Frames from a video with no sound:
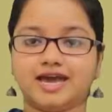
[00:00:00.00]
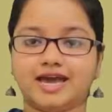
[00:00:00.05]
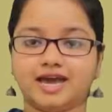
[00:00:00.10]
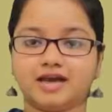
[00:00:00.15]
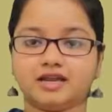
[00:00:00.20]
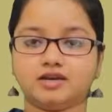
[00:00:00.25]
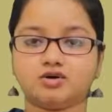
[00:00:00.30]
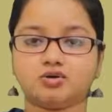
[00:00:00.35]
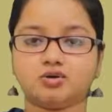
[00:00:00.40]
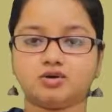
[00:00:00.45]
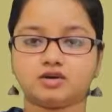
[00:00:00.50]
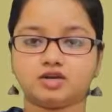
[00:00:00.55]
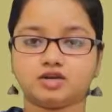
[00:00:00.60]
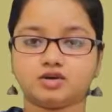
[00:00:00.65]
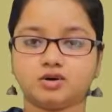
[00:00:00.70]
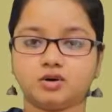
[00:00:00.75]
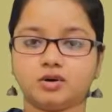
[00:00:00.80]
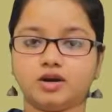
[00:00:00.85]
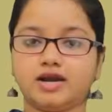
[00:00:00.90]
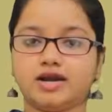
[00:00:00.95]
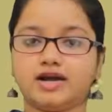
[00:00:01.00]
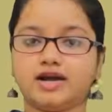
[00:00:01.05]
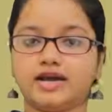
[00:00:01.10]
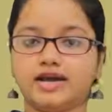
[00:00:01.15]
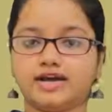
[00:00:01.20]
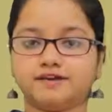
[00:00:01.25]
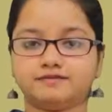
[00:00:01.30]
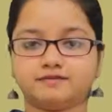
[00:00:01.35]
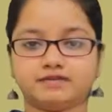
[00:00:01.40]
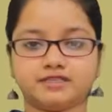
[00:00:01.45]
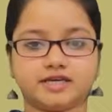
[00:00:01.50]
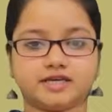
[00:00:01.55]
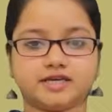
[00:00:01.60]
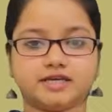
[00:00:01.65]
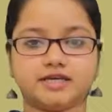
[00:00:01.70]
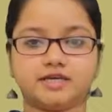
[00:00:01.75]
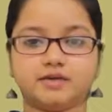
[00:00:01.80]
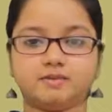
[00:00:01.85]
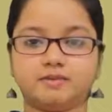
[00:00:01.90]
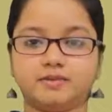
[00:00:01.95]
and Coca-Cola have
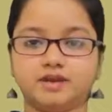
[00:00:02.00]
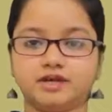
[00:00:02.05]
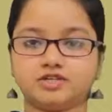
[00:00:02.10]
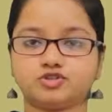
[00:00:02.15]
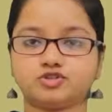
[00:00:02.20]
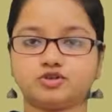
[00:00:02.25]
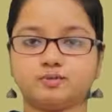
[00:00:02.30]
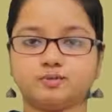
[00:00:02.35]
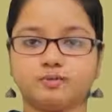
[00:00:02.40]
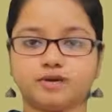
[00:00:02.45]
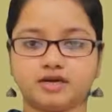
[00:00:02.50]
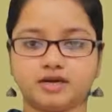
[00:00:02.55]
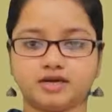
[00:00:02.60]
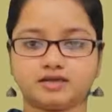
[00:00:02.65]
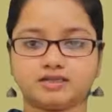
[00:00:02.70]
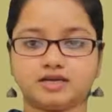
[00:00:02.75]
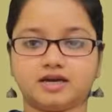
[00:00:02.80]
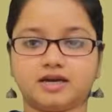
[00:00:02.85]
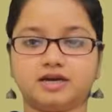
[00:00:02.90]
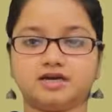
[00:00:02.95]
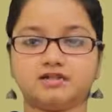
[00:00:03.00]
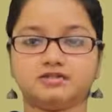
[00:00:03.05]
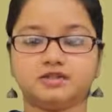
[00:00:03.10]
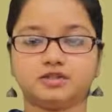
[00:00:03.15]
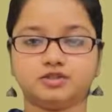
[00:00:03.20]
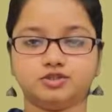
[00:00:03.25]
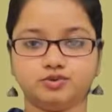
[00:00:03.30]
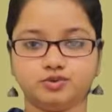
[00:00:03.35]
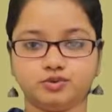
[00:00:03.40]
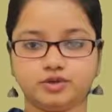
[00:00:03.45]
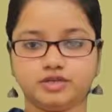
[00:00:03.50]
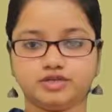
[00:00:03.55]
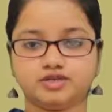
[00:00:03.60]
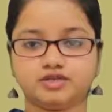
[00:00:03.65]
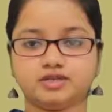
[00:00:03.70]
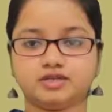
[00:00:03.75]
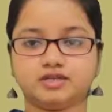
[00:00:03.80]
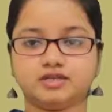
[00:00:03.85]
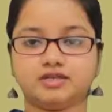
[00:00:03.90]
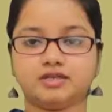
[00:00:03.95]
taken the place of paratha, tandoori
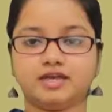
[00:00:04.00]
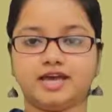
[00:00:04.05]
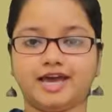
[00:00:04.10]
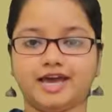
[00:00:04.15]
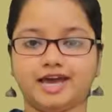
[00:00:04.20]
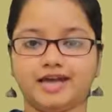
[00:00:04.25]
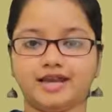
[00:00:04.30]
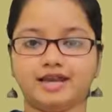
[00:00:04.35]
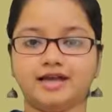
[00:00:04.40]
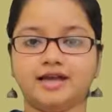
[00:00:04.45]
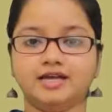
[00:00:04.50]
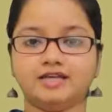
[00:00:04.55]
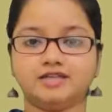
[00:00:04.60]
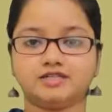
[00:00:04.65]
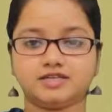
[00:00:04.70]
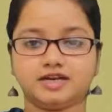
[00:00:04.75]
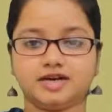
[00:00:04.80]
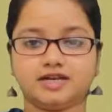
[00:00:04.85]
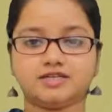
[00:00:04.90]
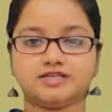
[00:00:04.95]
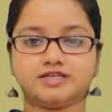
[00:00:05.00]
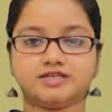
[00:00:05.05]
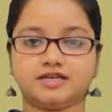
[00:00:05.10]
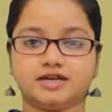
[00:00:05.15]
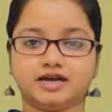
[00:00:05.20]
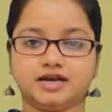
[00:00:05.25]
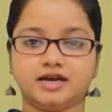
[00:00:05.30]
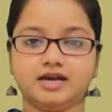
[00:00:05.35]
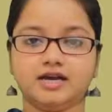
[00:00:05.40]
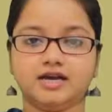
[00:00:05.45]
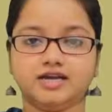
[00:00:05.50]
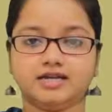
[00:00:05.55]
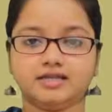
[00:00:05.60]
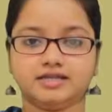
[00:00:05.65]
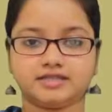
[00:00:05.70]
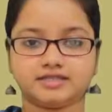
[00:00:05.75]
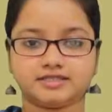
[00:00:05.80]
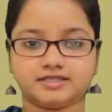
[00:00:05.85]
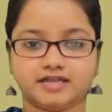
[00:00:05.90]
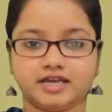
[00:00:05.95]
chicken and dal jeera.
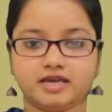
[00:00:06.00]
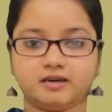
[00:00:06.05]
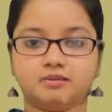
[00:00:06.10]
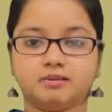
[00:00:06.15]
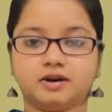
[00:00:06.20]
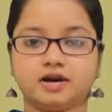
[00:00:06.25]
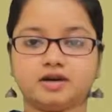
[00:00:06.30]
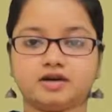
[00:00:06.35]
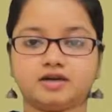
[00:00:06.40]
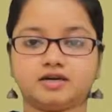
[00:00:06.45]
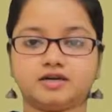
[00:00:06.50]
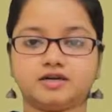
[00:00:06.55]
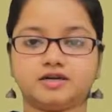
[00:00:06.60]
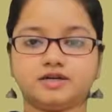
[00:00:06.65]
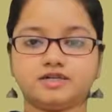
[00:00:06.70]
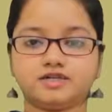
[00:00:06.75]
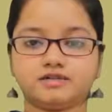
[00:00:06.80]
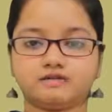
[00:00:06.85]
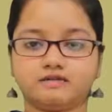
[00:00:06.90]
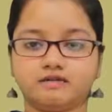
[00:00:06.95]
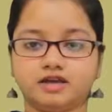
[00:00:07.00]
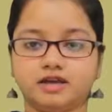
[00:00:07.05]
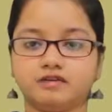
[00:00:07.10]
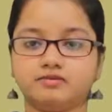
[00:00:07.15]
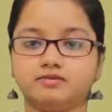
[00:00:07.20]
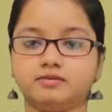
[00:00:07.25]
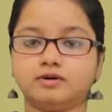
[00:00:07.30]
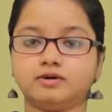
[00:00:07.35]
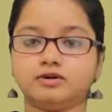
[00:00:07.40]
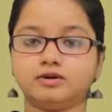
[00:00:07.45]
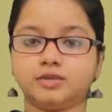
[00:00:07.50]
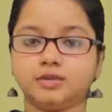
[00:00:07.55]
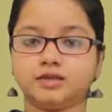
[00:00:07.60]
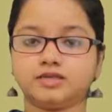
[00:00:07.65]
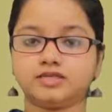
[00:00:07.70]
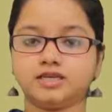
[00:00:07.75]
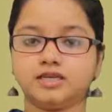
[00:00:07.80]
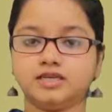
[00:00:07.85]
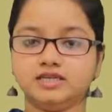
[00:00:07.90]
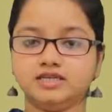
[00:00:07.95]
The same burger is flavored with
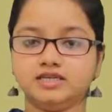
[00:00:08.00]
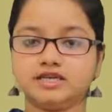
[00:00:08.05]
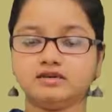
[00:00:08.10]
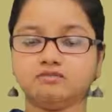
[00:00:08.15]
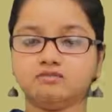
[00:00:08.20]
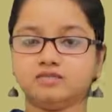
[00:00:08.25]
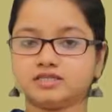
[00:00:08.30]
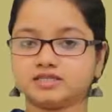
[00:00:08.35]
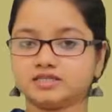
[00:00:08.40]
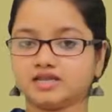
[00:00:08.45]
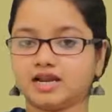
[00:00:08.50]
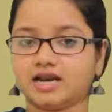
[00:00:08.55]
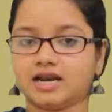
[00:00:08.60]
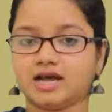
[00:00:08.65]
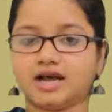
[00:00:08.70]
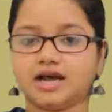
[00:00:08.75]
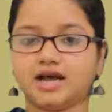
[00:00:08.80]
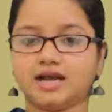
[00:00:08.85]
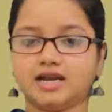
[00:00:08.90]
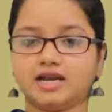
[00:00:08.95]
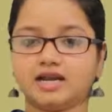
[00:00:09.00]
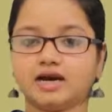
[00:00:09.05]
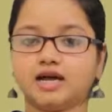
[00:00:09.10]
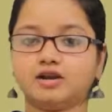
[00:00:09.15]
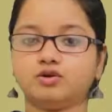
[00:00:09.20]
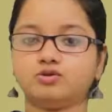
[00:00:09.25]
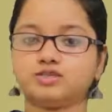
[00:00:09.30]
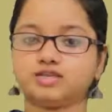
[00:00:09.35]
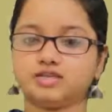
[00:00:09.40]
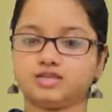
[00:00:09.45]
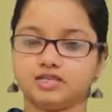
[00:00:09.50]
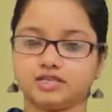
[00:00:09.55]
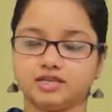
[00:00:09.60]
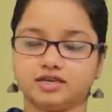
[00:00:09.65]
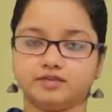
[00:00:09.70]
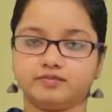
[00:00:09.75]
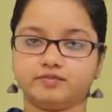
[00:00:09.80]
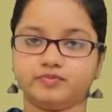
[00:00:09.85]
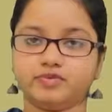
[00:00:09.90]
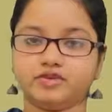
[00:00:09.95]
Indian masala and aloo
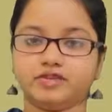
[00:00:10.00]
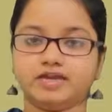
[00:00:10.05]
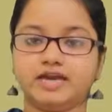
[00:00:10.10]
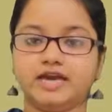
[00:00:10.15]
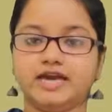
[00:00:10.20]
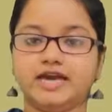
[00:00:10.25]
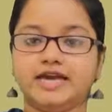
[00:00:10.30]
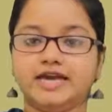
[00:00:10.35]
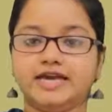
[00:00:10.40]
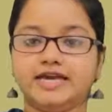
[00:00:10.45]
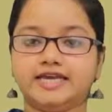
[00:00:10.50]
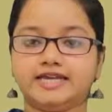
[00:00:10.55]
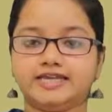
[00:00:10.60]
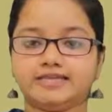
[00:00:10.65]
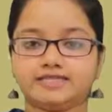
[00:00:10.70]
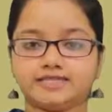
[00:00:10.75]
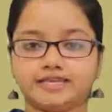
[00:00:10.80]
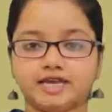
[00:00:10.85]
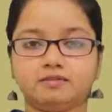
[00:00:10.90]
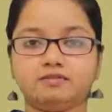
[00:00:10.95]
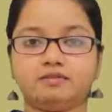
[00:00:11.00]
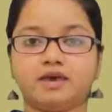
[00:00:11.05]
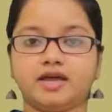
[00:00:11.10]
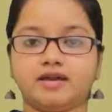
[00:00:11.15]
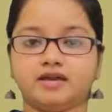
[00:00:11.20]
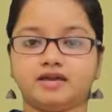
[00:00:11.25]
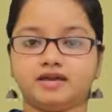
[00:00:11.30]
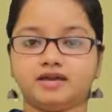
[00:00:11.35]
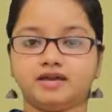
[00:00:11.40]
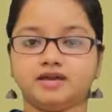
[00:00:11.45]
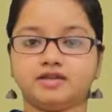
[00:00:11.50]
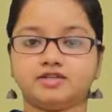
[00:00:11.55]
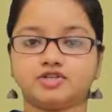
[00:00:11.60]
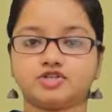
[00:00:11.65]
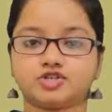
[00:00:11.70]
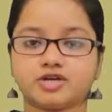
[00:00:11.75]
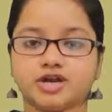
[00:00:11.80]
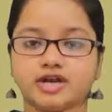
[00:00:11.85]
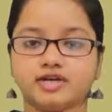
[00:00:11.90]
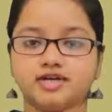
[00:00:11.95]
tikki. In the same manner,
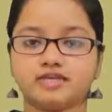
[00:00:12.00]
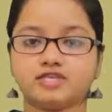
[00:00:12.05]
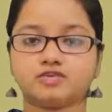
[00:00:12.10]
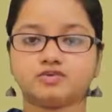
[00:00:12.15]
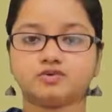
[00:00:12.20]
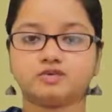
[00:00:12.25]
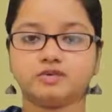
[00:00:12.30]
Chinese